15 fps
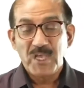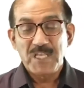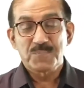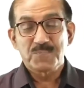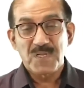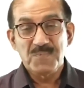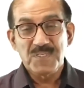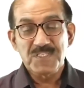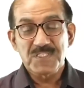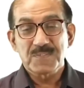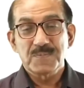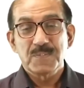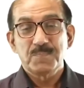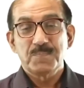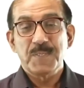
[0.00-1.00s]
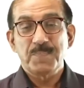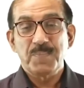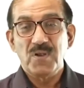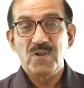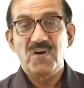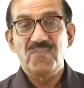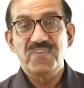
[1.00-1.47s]
Diaspora means
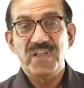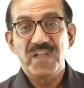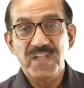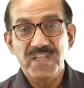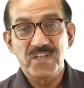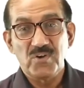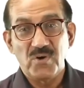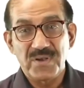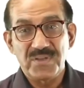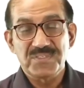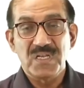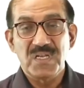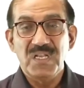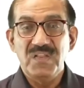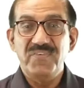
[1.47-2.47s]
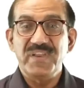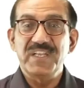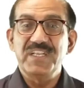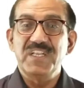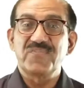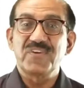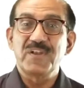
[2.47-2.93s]
people of the Indian origin
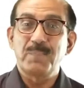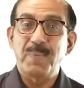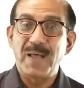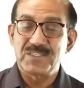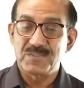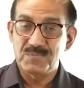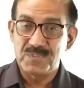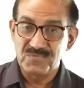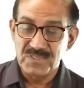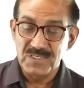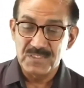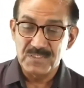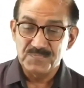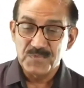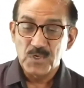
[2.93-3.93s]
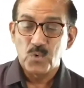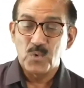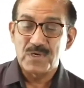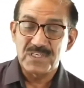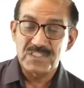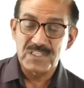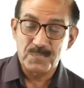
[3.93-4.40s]
living in different parts of the world.
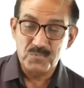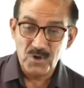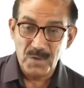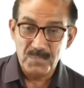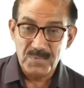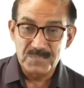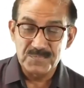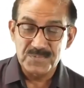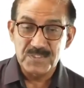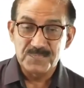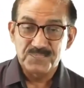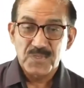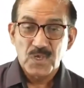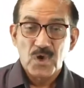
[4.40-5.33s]
What are their problems?